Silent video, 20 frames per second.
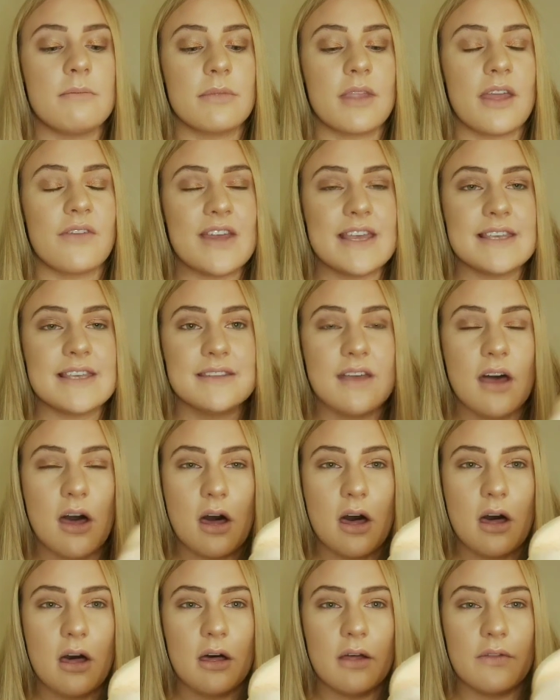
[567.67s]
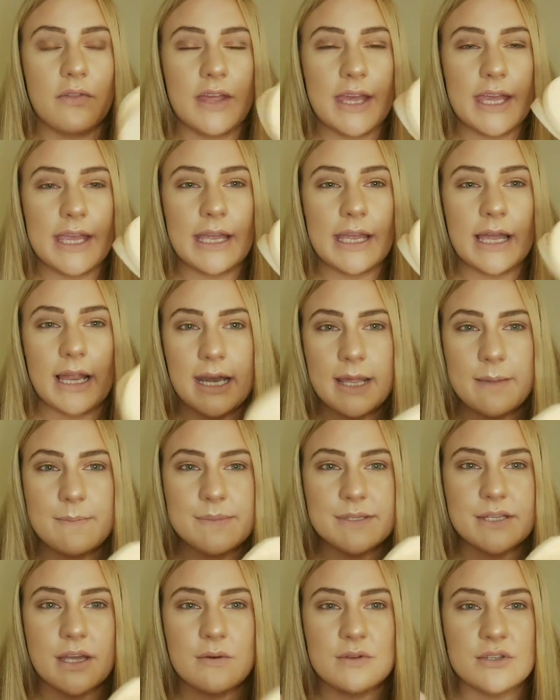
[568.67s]
These are the
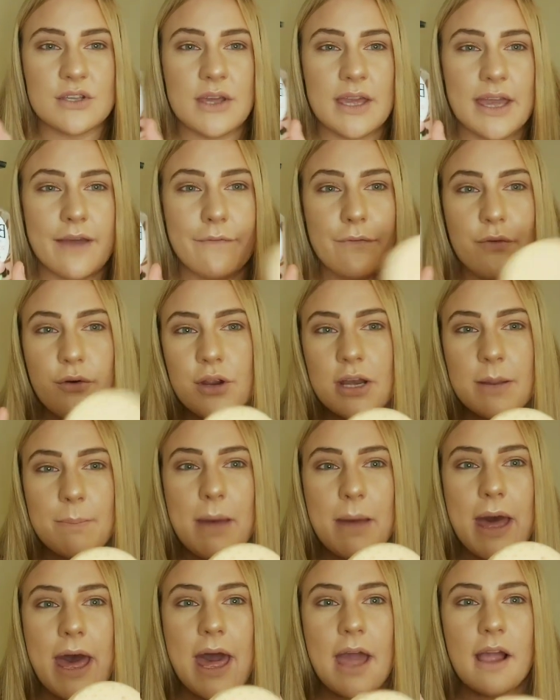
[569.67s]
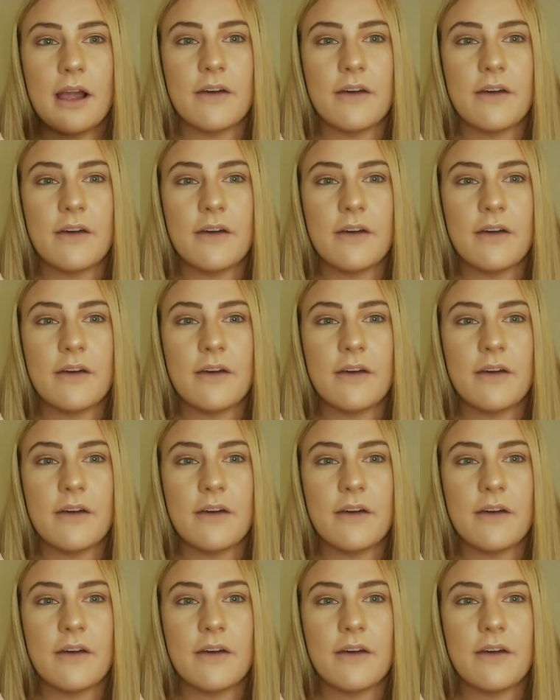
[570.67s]
Calypso, so you get 4 in a pack.